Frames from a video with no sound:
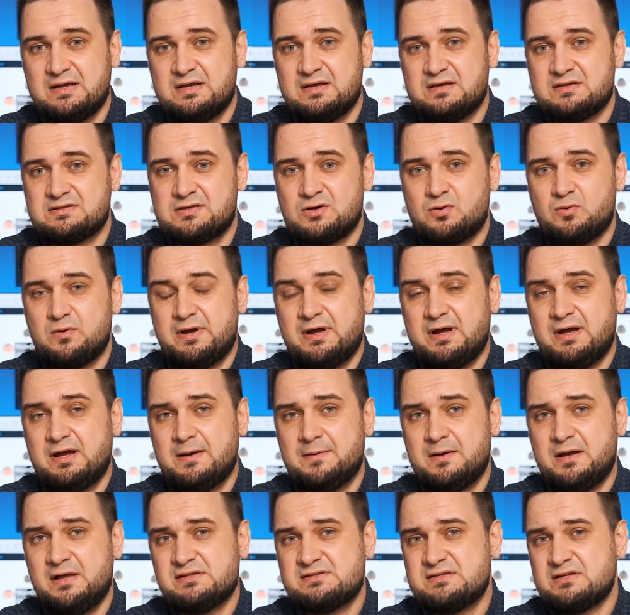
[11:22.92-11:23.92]
So
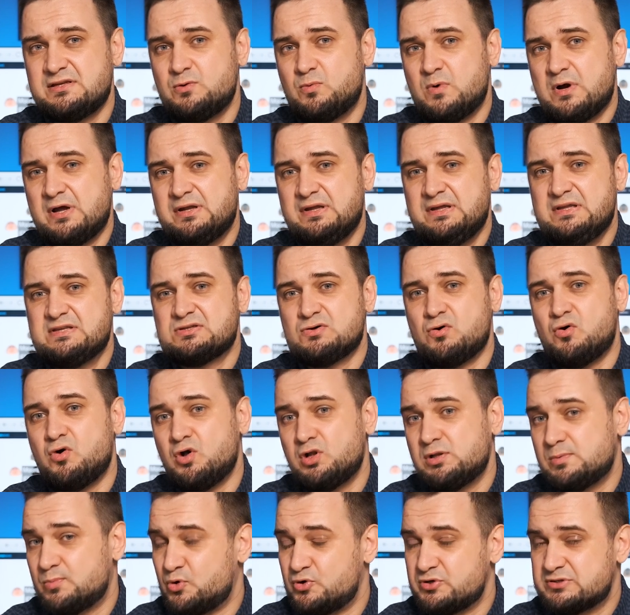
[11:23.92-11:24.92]
LCD-1 is
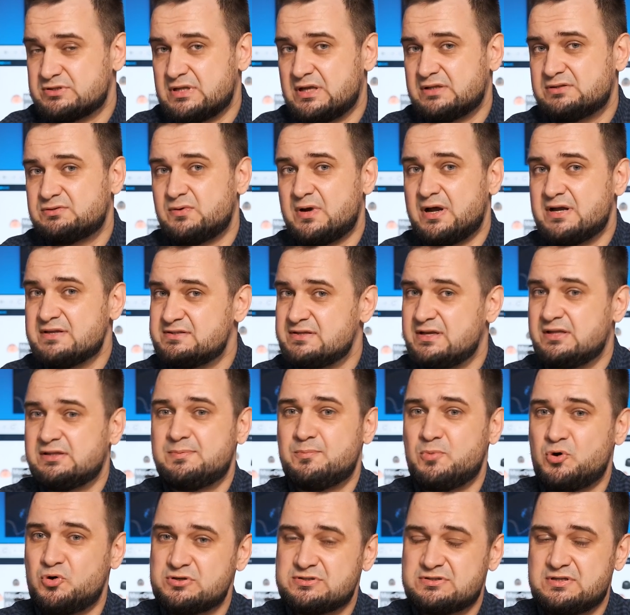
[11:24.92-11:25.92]
almost a transient
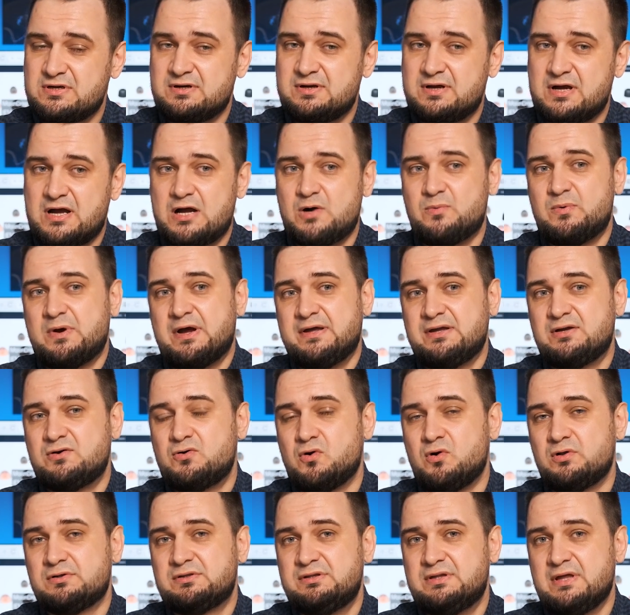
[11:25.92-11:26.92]
monster, how I
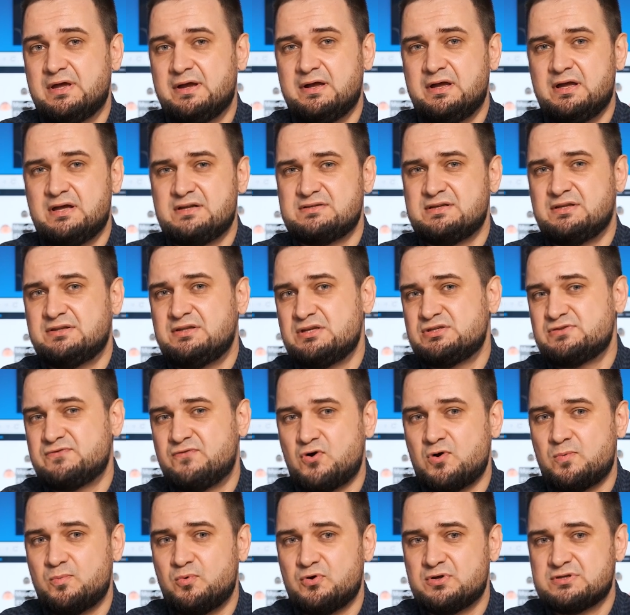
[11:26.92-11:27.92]
called the RZH
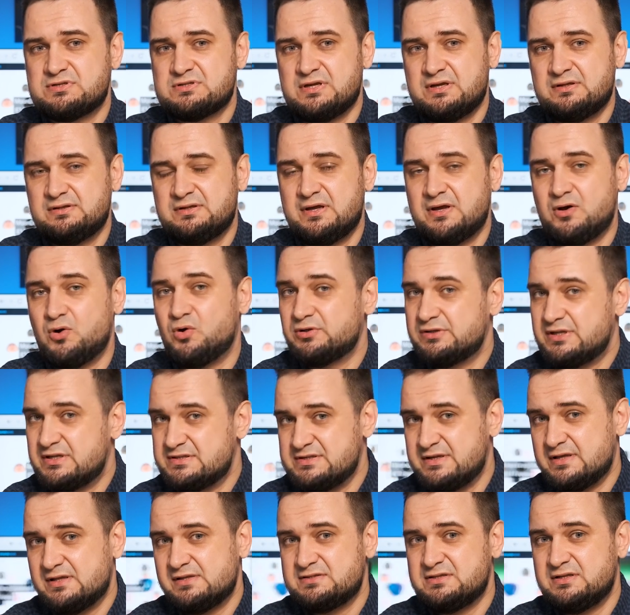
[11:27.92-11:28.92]
Phobos and the
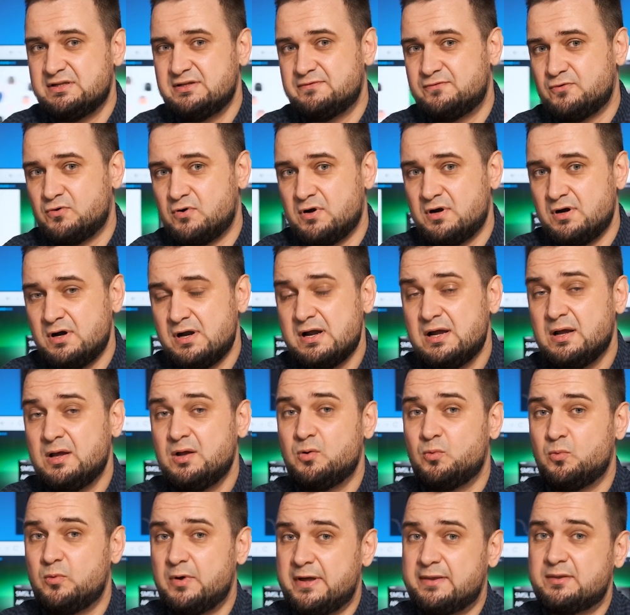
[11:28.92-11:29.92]
Audeze LCD-4
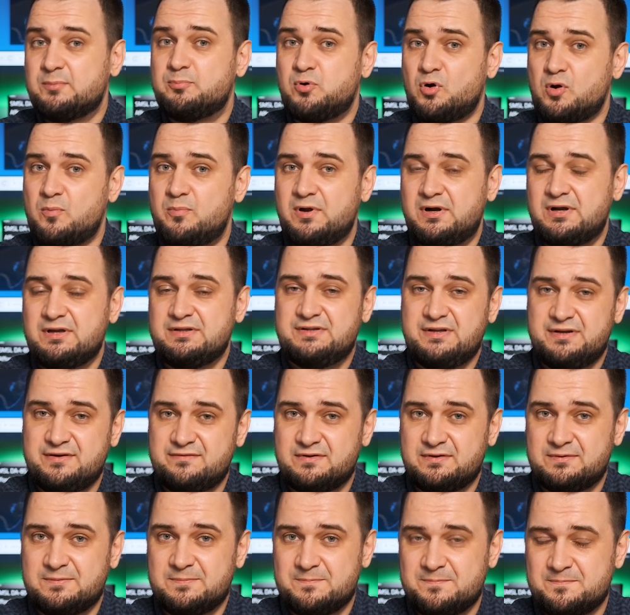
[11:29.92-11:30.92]
when properly
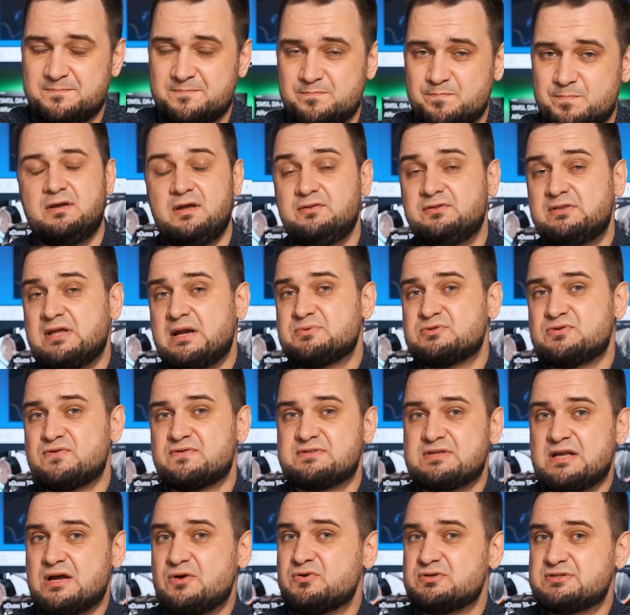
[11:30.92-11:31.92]
driven. In terms of
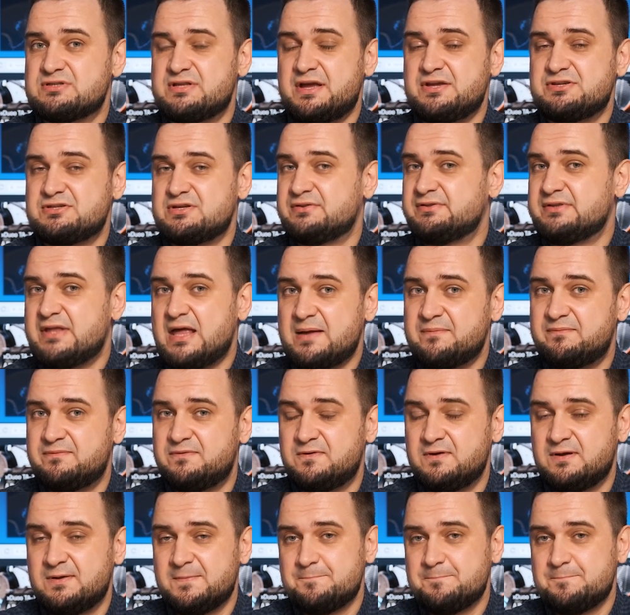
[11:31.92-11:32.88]
soundstage and depth,